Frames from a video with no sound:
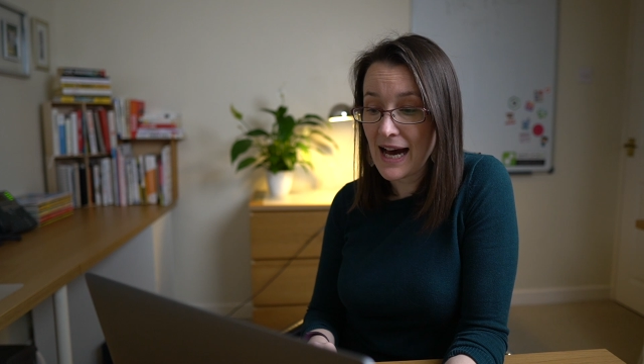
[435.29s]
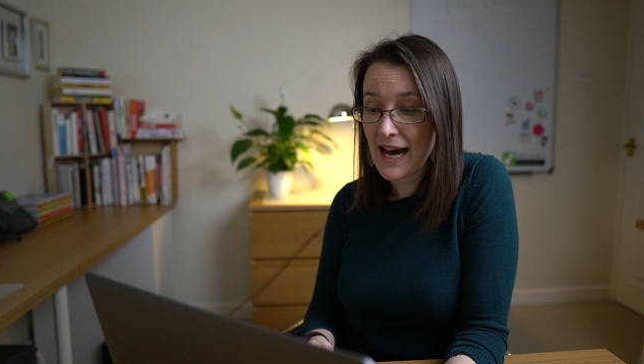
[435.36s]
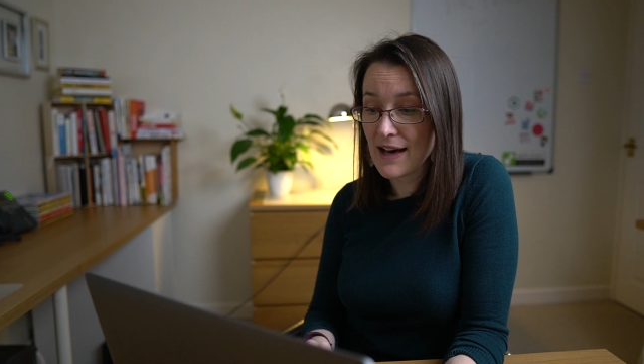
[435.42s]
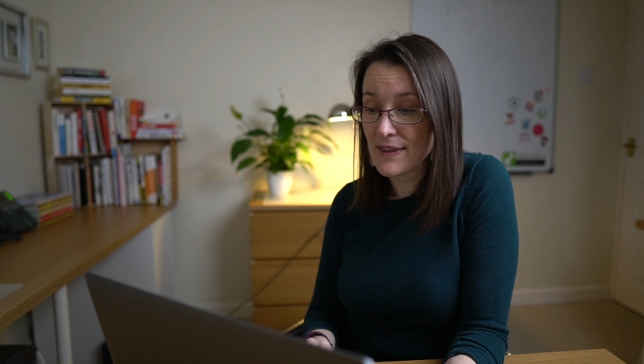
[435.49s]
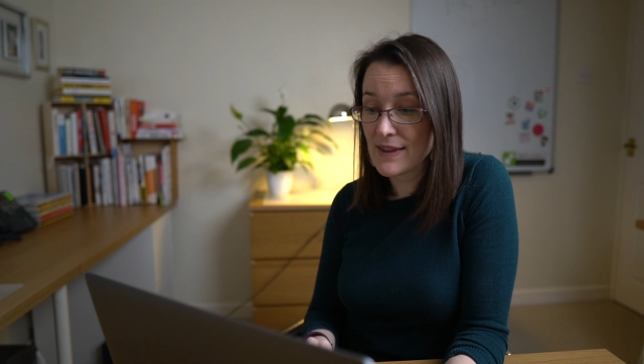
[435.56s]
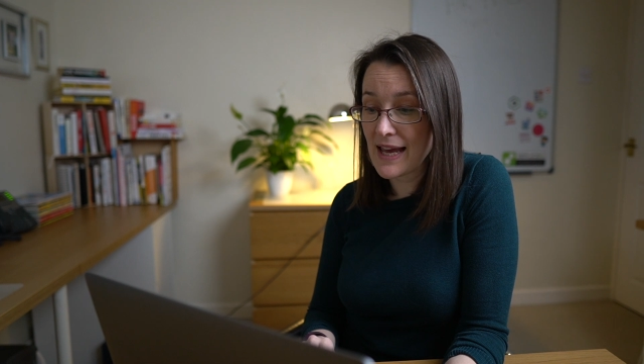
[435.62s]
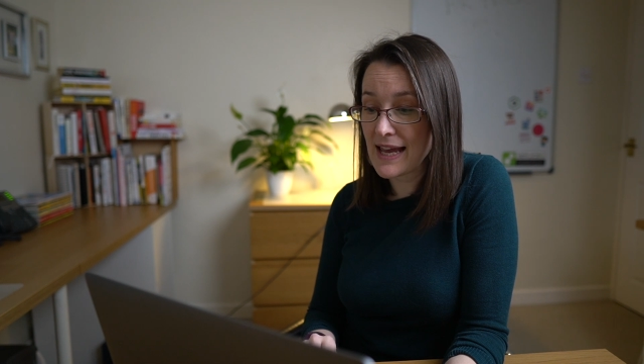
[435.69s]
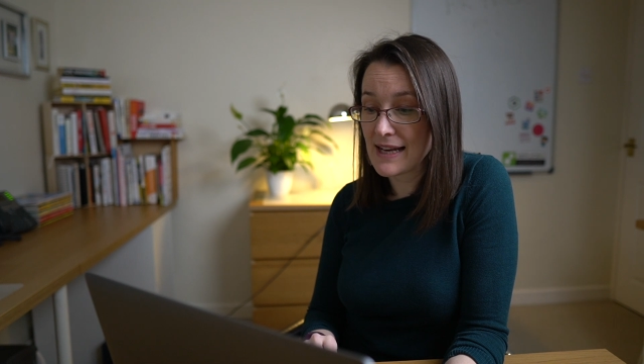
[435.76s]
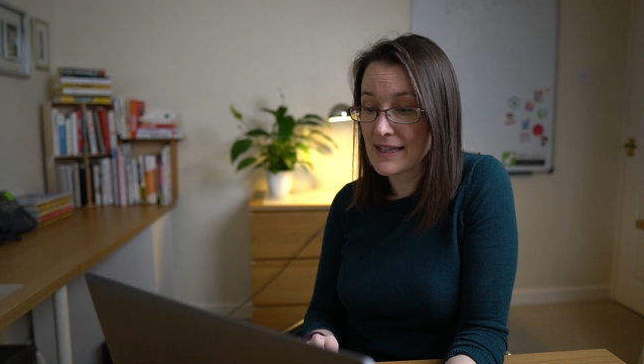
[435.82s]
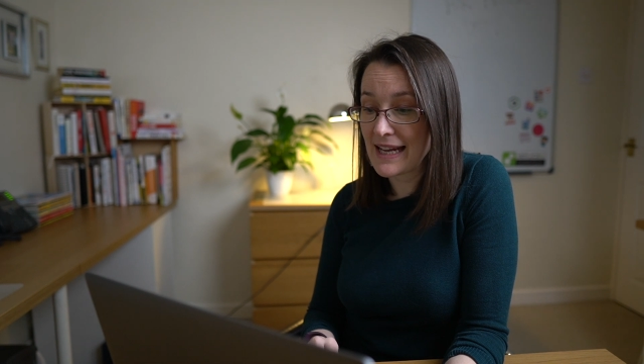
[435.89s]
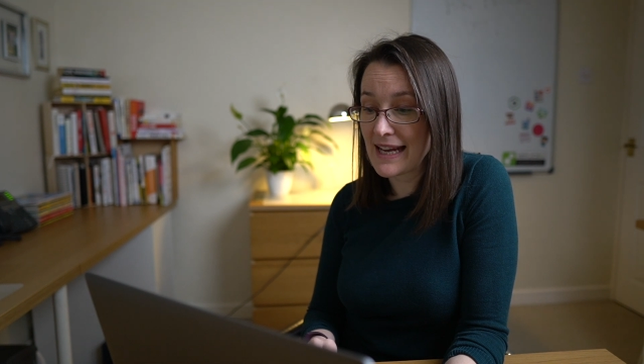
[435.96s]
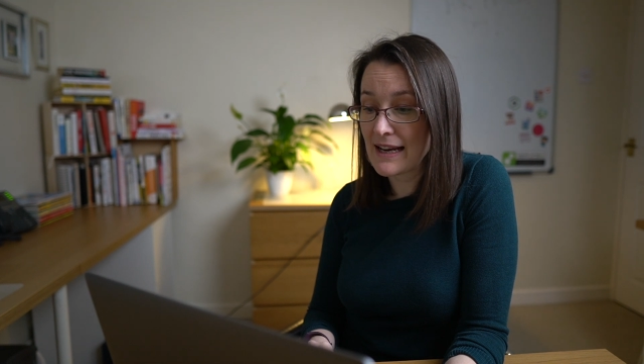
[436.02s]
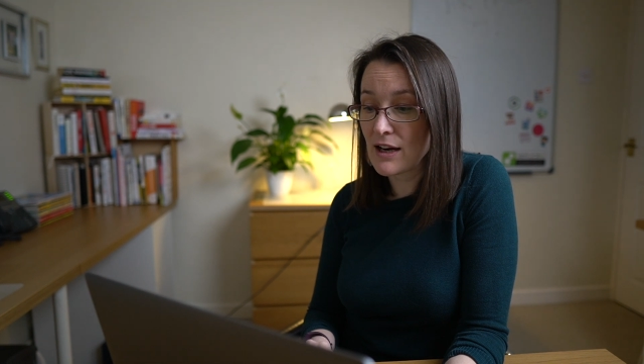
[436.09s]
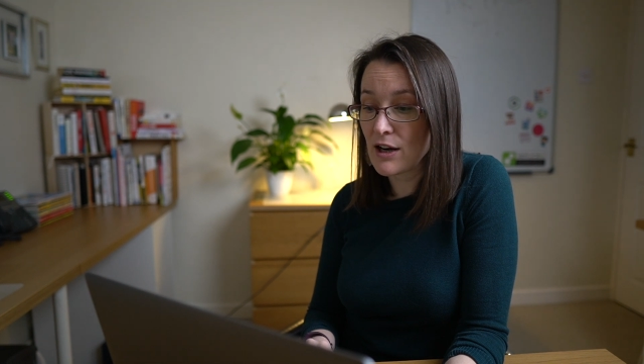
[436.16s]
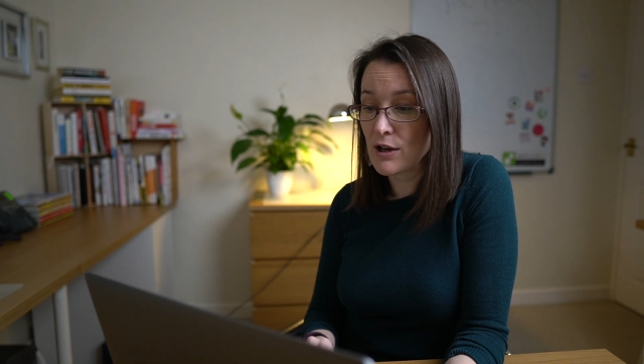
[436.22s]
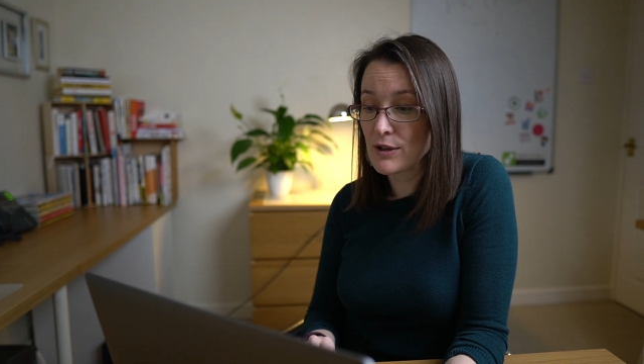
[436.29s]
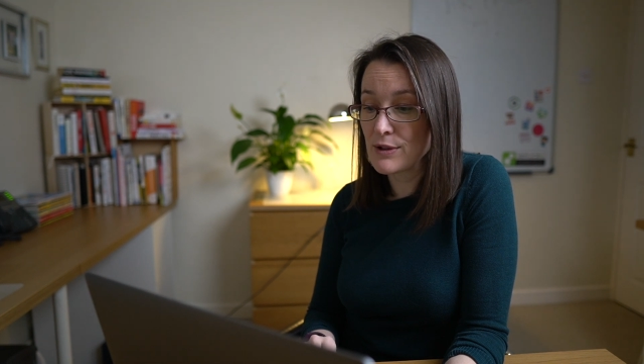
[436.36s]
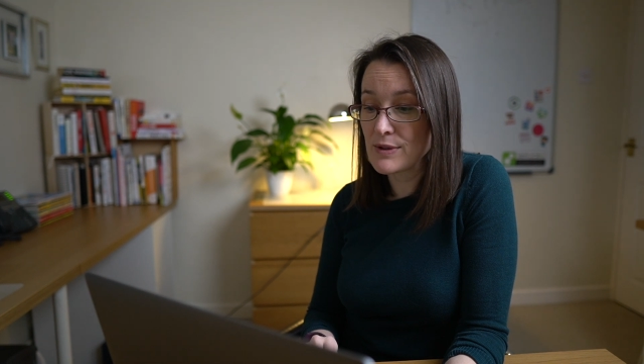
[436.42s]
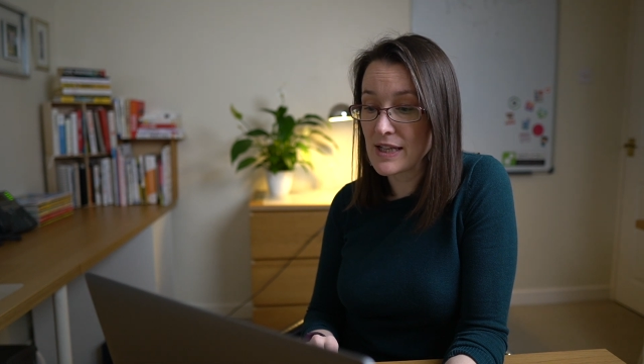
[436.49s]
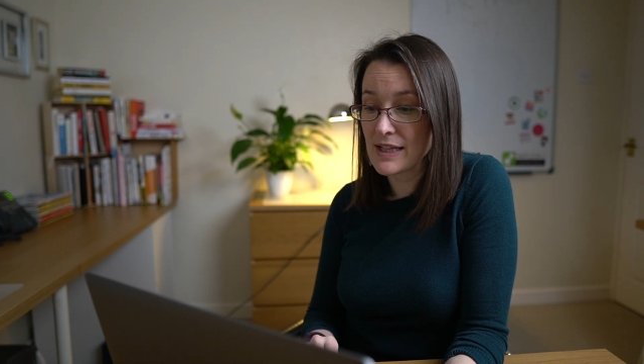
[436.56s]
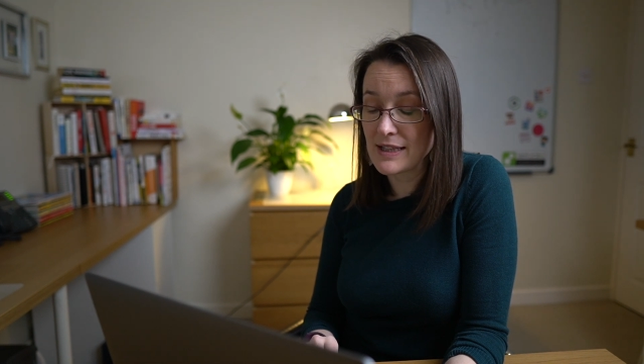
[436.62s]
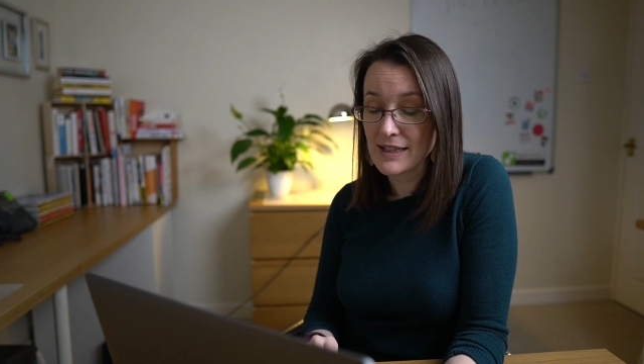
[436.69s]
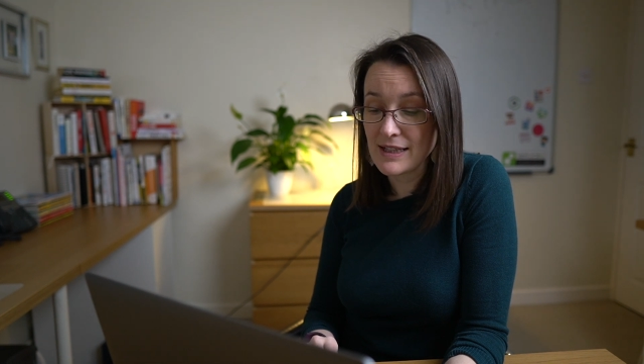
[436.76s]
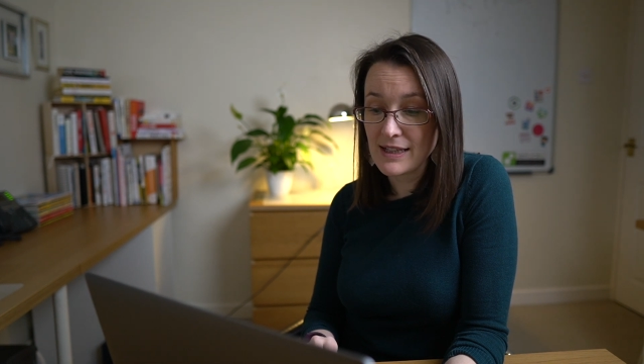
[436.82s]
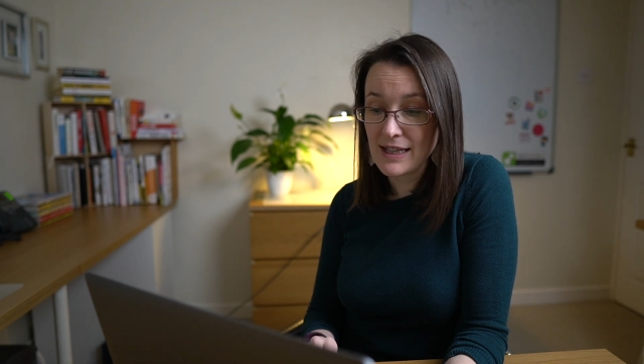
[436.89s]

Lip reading: and then include it